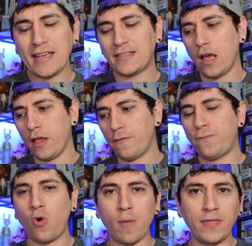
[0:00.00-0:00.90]
is they'll
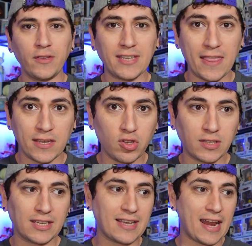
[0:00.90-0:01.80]
inform and they'll say, this looks
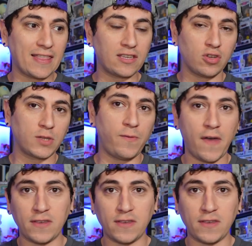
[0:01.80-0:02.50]
exciting, this looks fun,